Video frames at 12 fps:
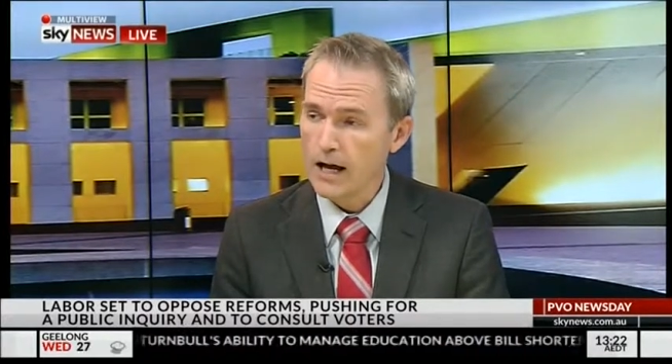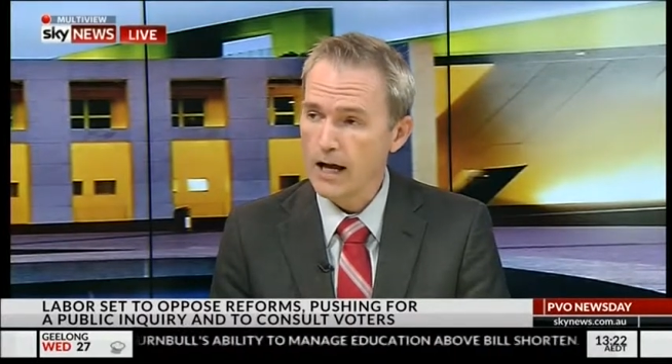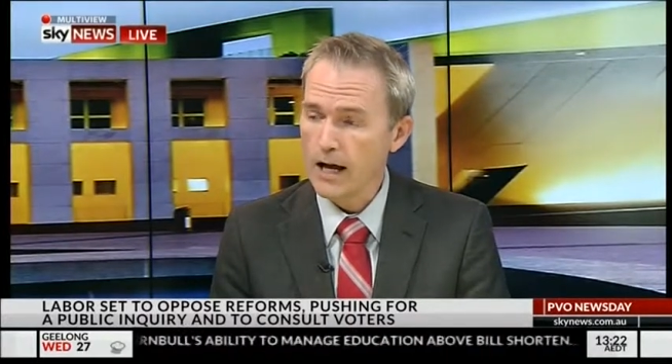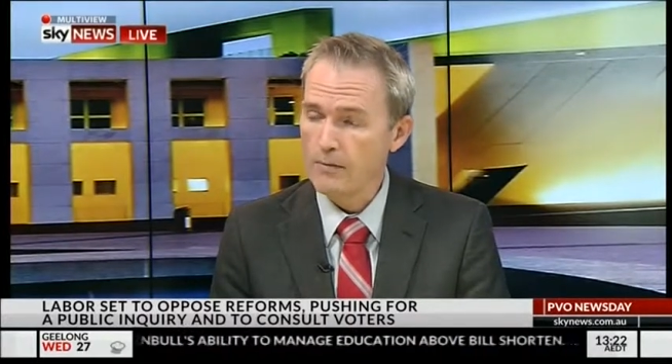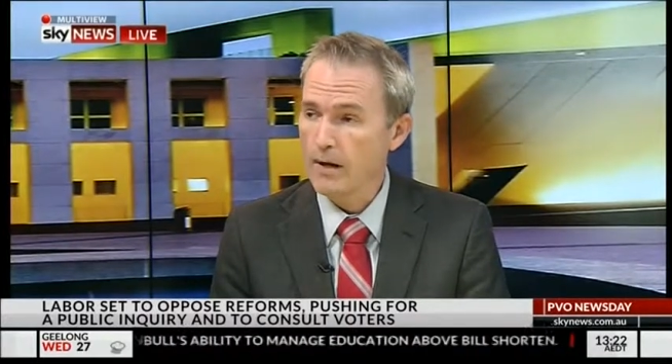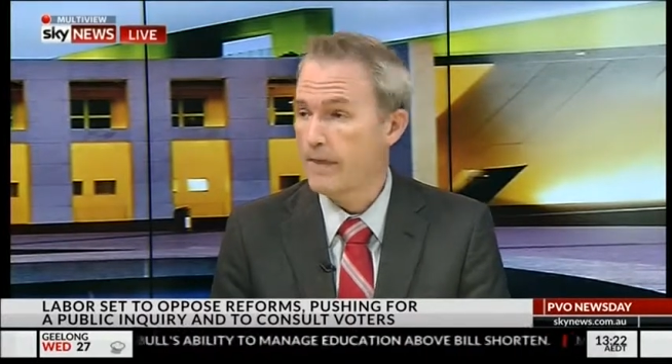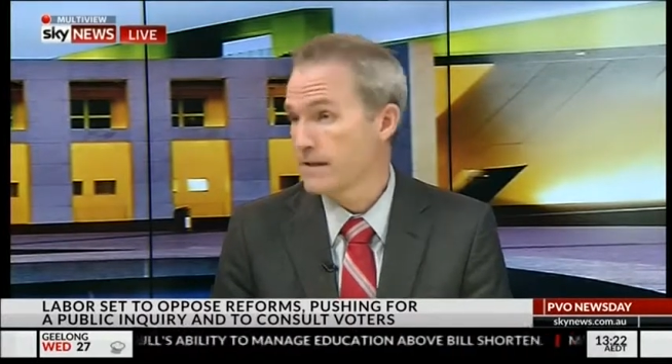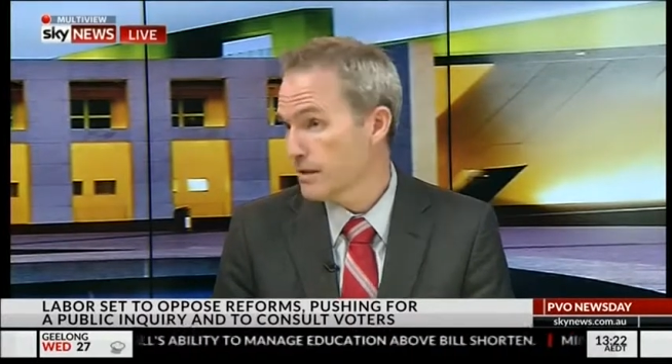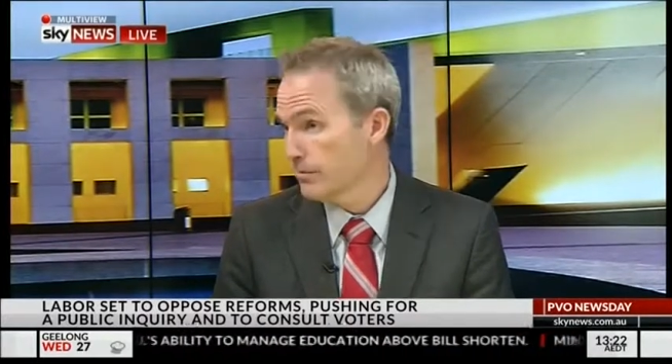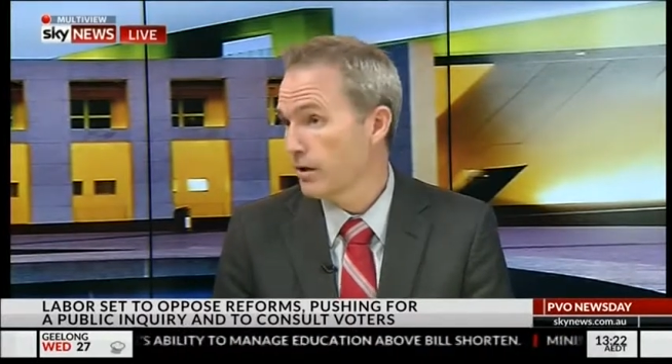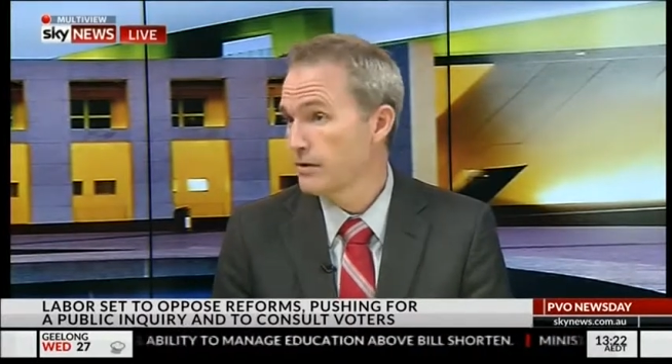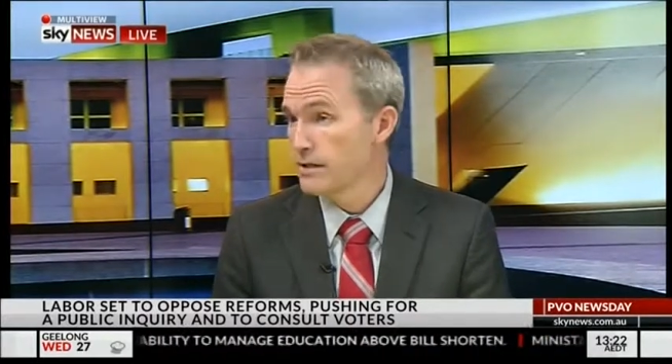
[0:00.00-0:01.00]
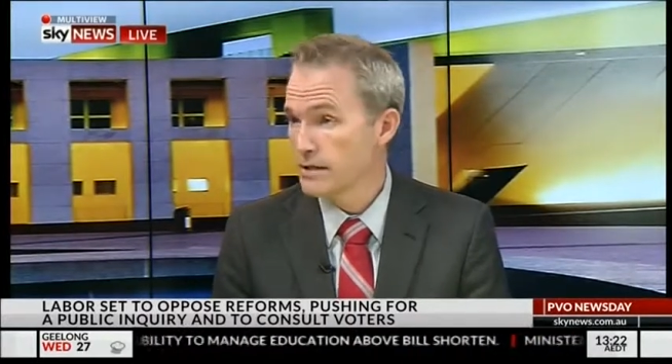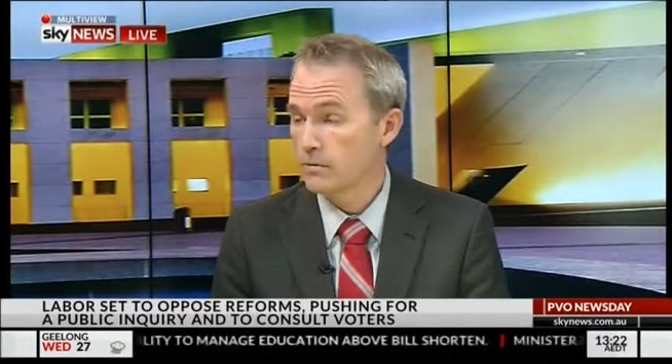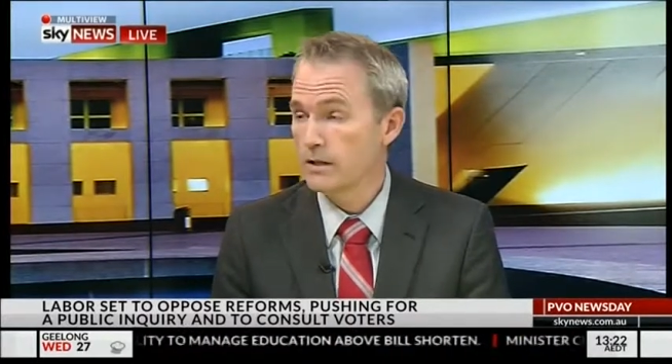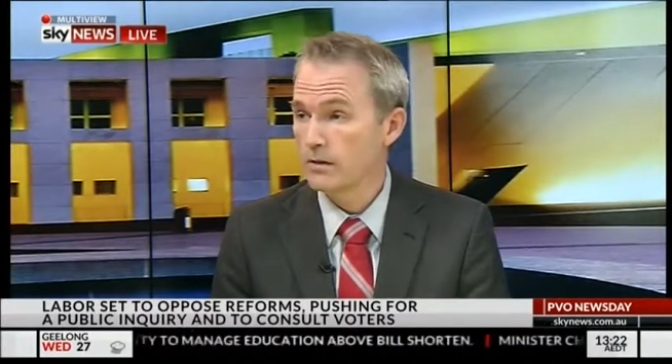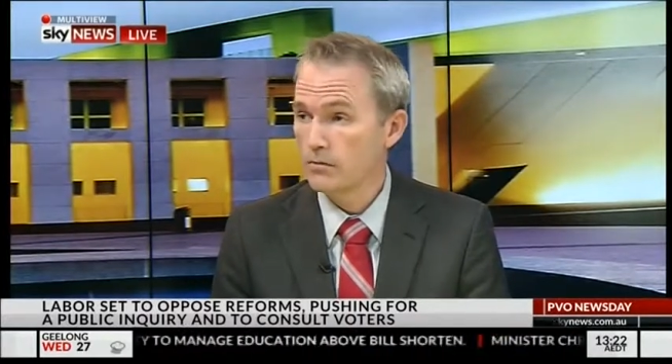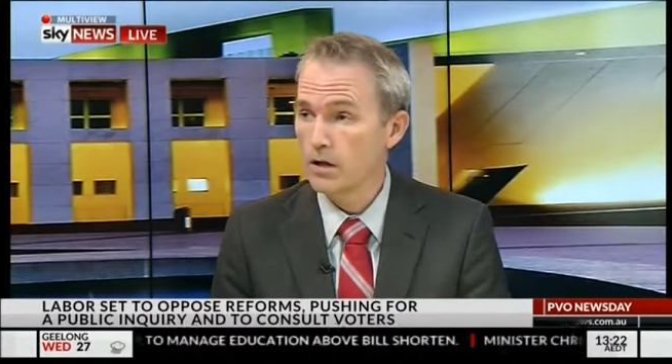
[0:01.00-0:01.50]
and that's the process
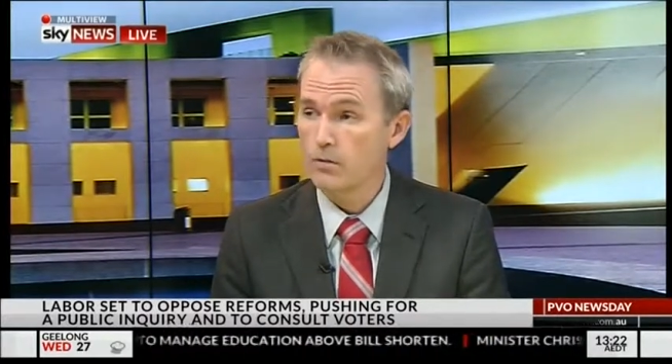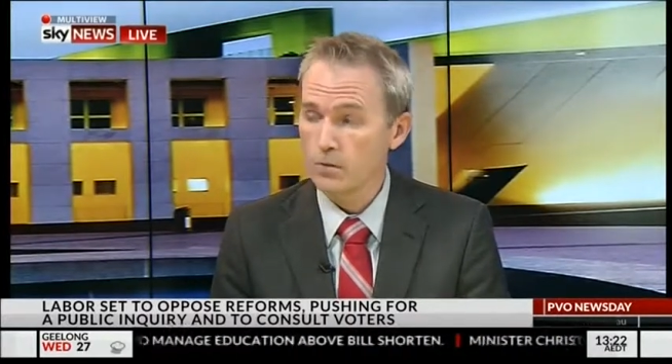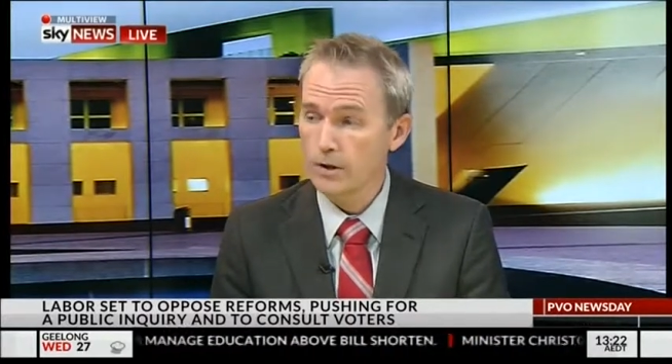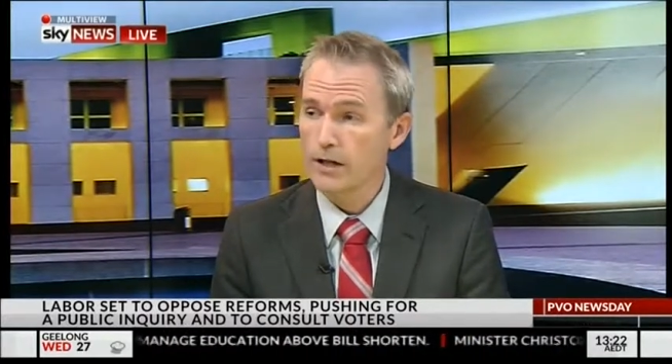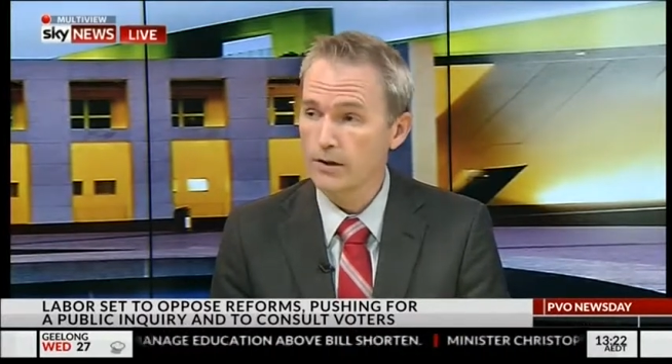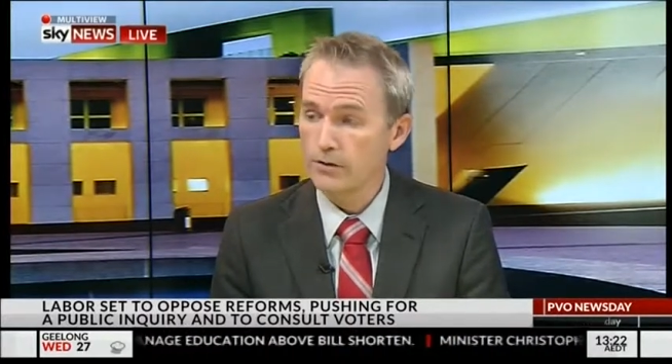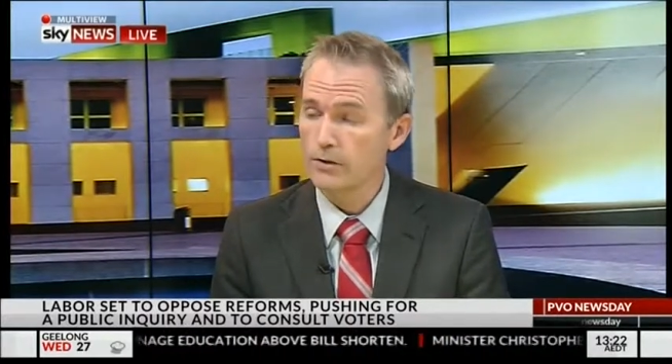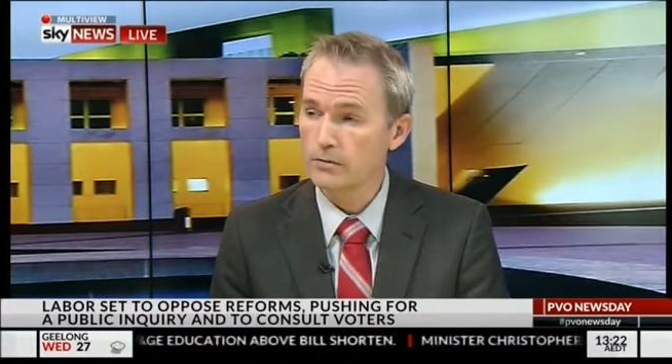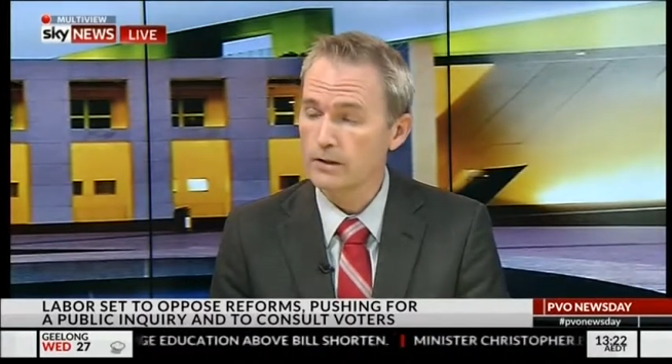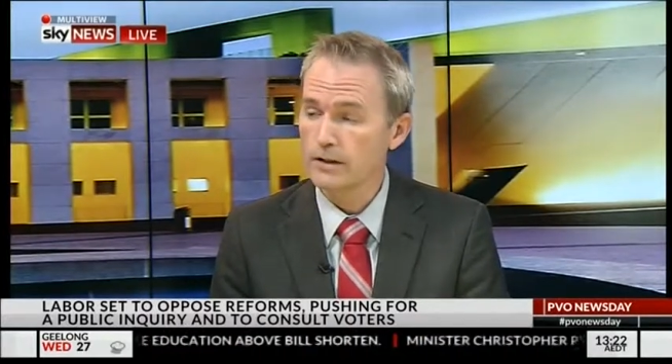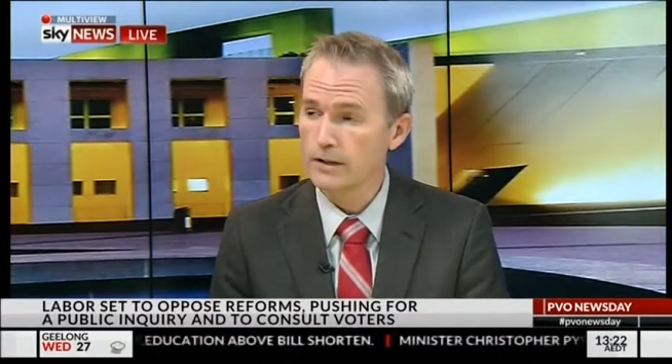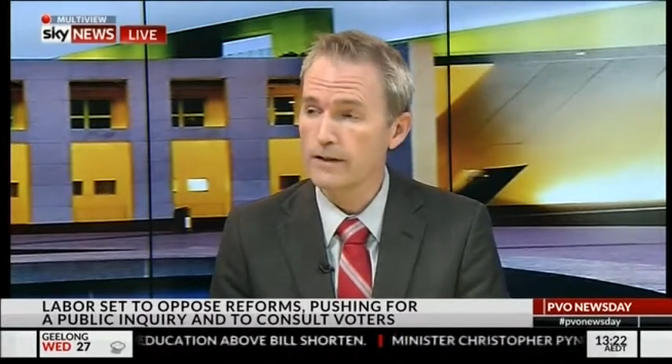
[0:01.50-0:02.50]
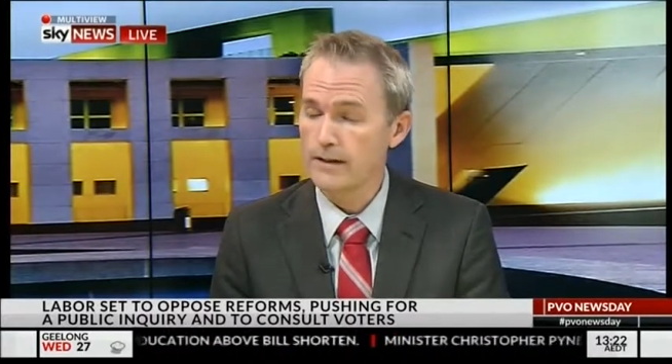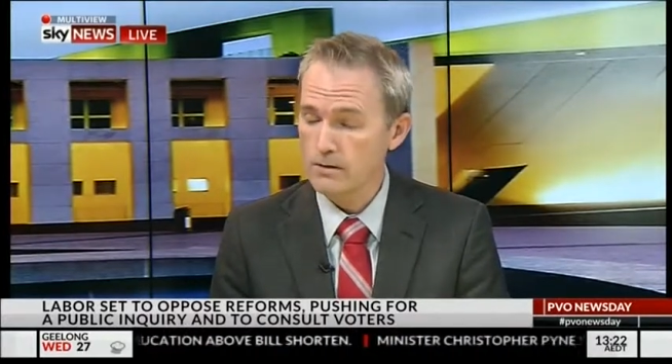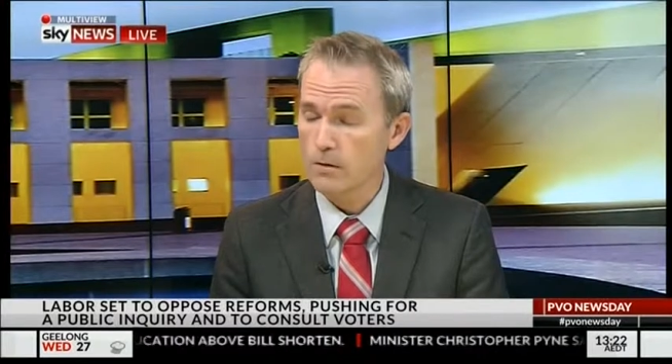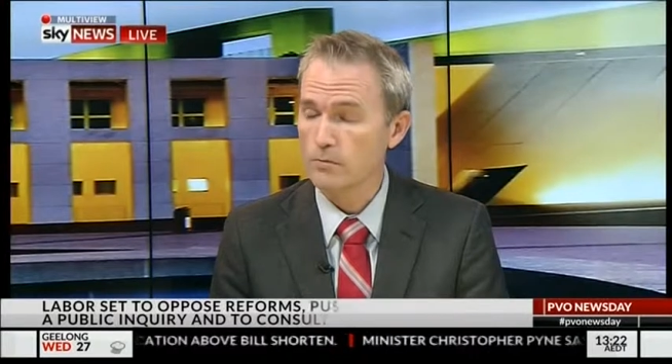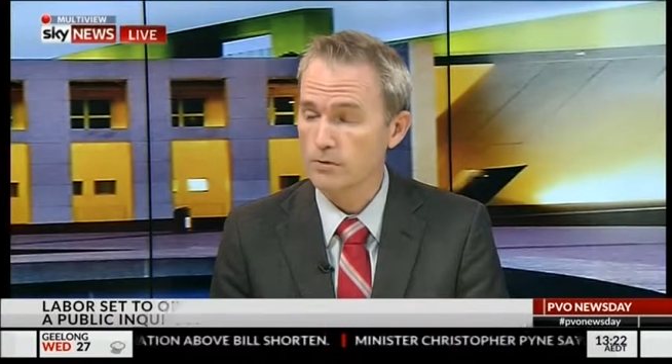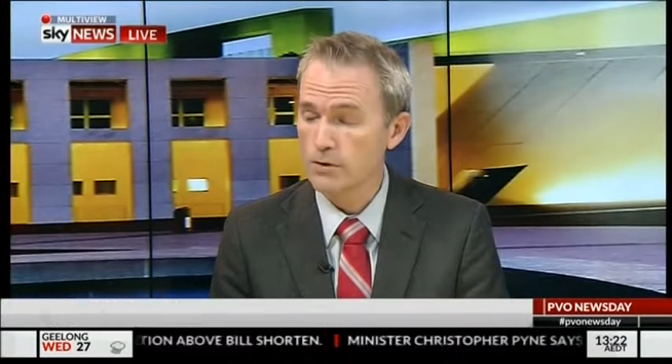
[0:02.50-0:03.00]
we're working through, and that's
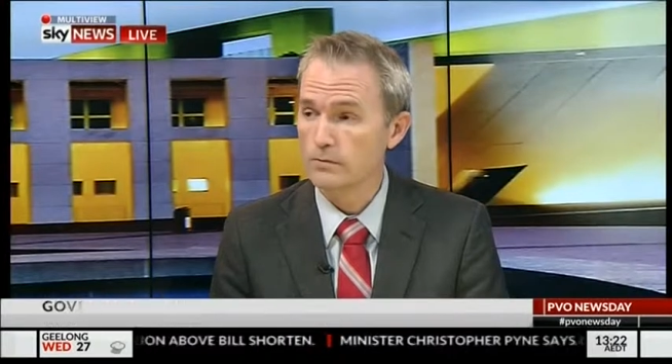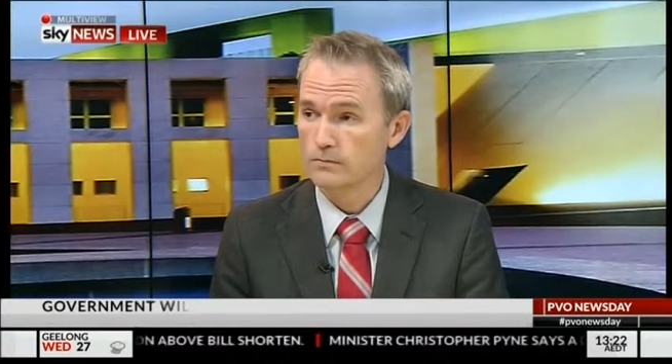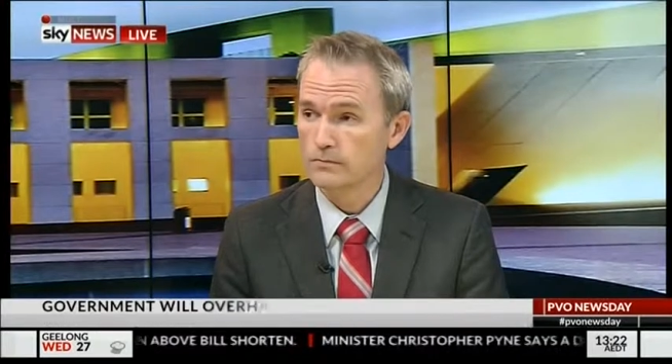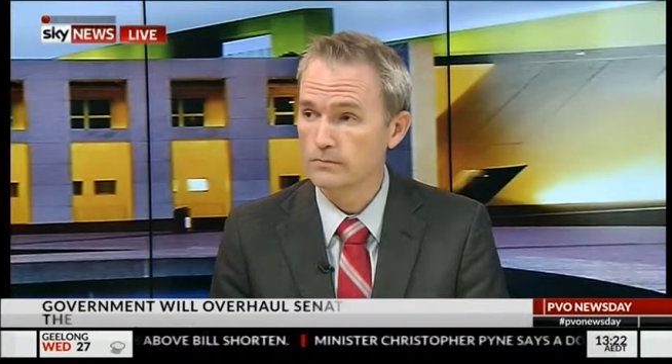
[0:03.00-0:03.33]
what we'll do.